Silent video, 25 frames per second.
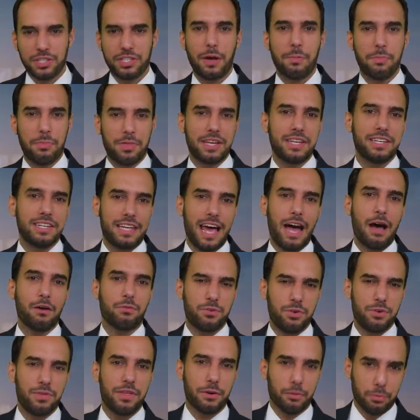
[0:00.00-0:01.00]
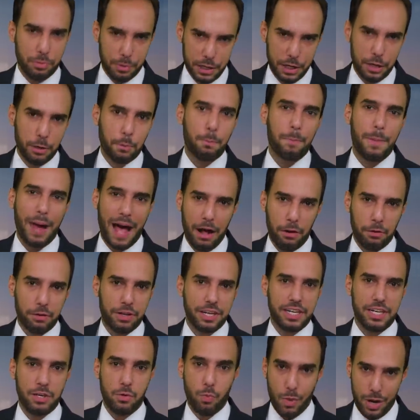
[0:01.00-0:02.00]
something down to their rear
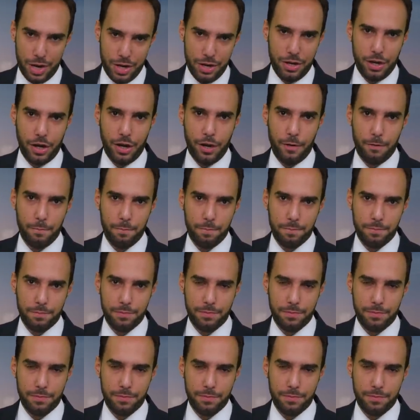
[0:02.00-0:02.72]
balcony window.